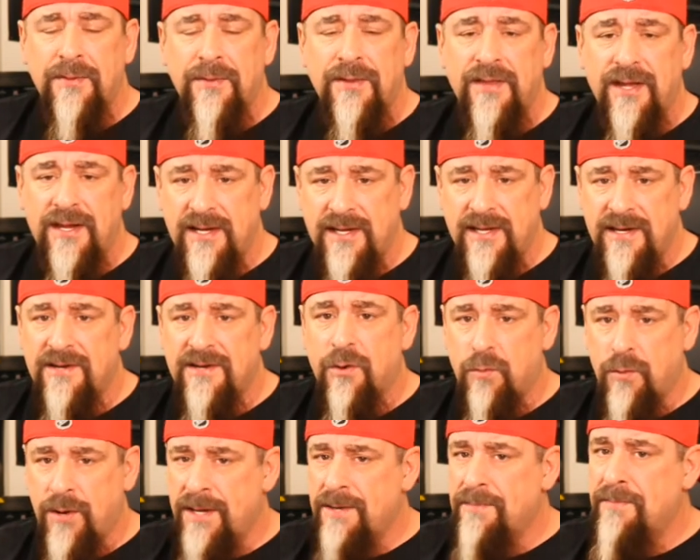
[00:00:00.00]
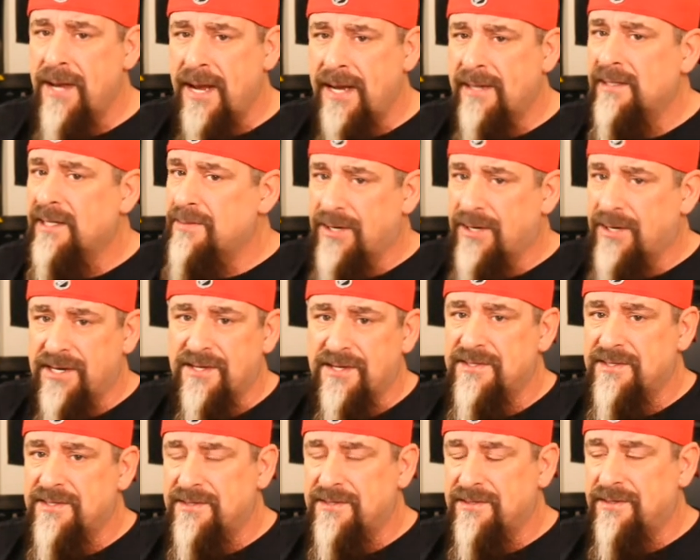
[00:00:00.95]
They needed a win badly because
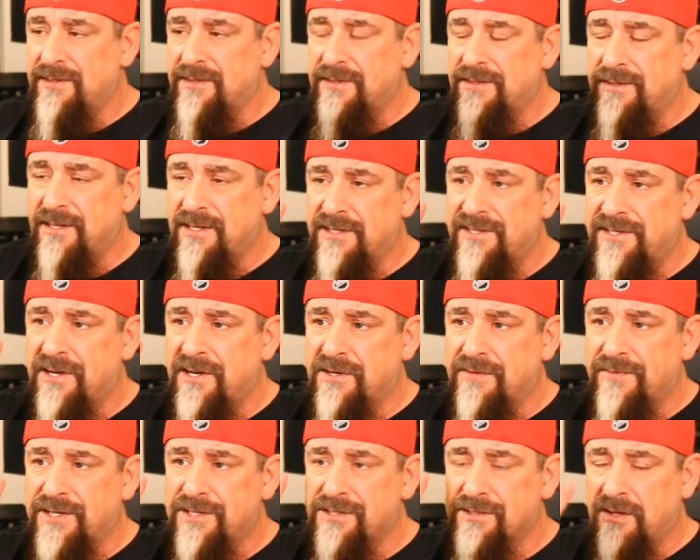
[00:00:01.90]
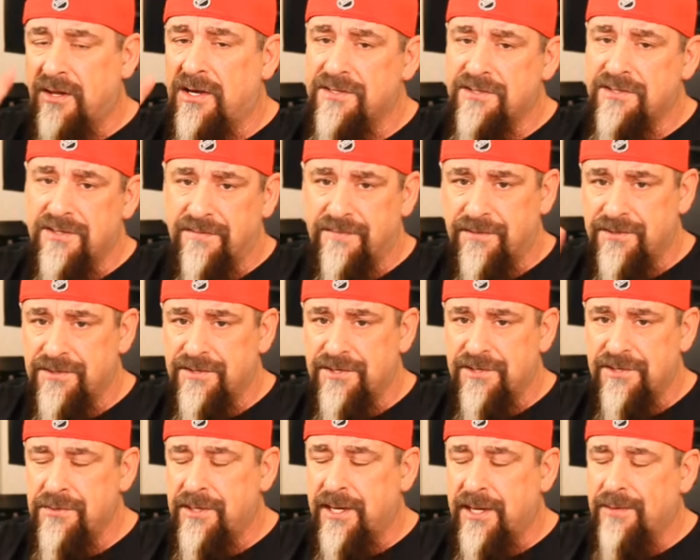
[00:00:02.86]
Nedeljkovic lost the first
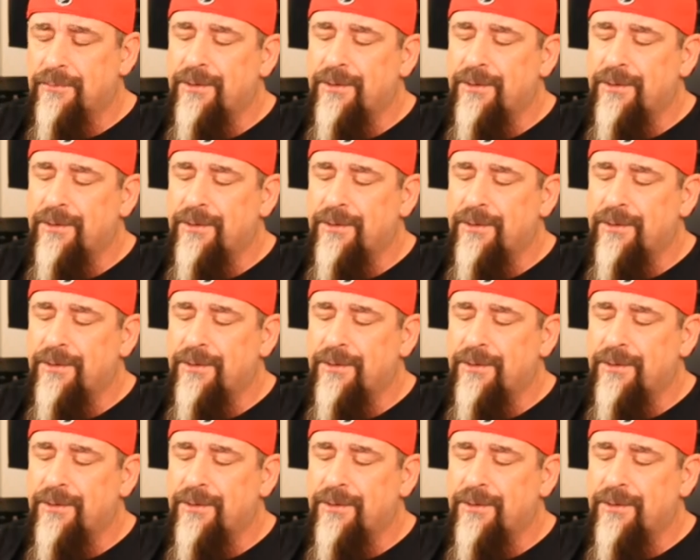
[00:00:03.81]
2 games.